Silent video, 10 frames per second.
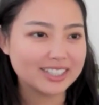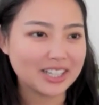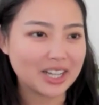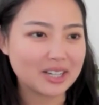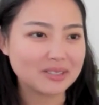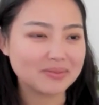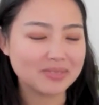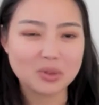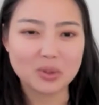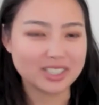
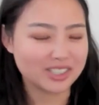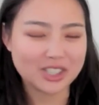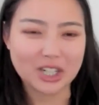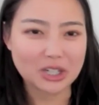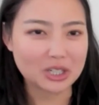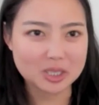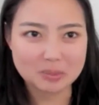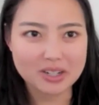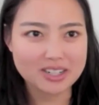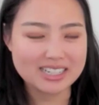If you want to just share your
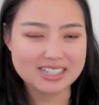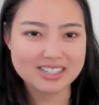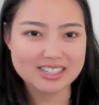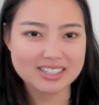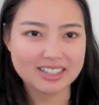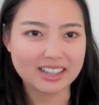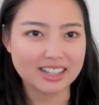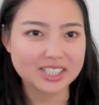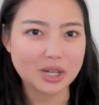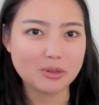experience, I think
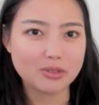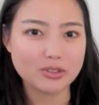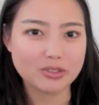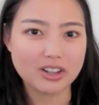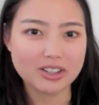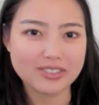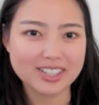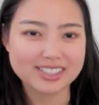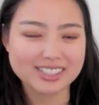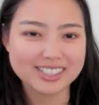that's helpful for all of
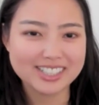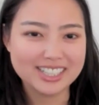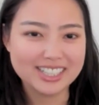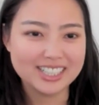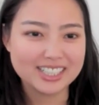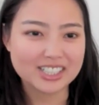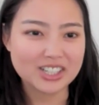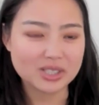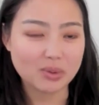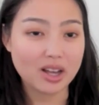us to know
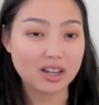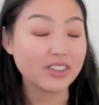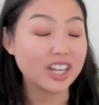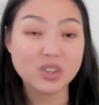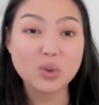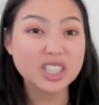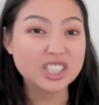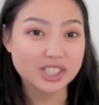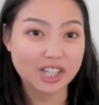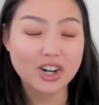as well. If any of you want to
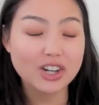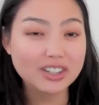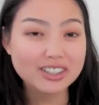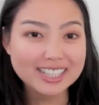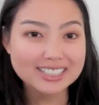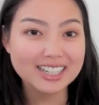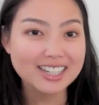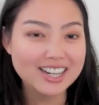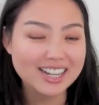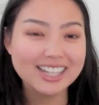share your
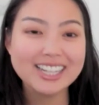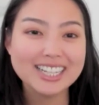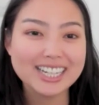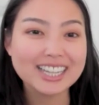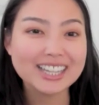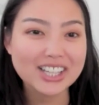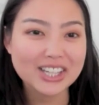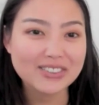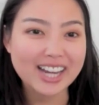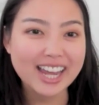LinkedIn in the
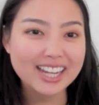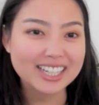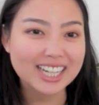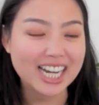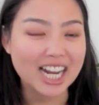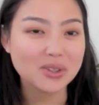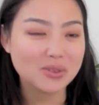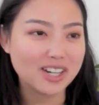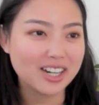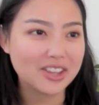Q&A and connect with
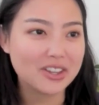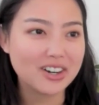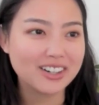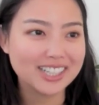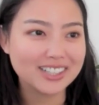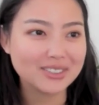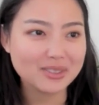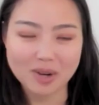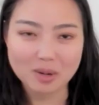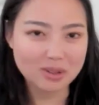one another,
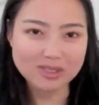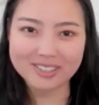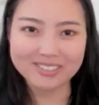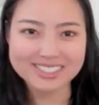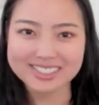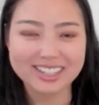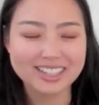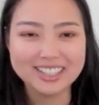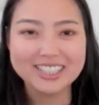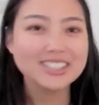Marlboro is obviously
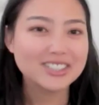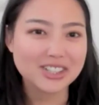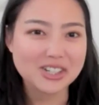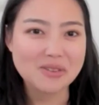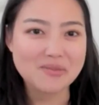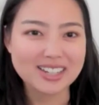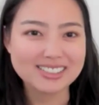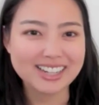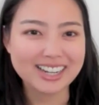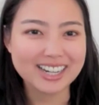such an
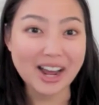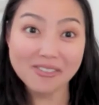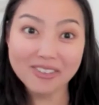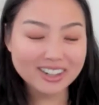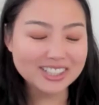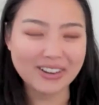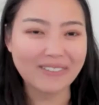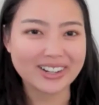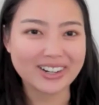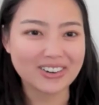amazing network, so I
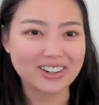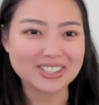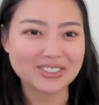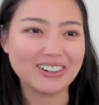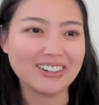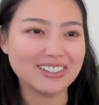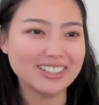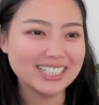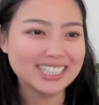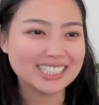would encourage you all
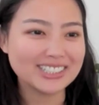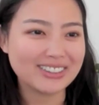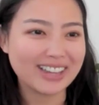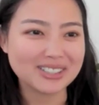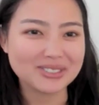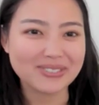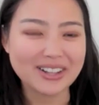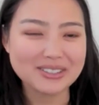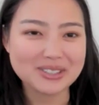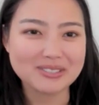to do that as
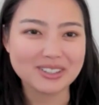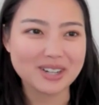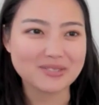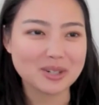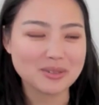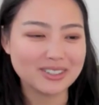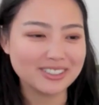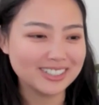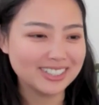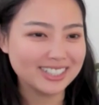well if you feel comfortable.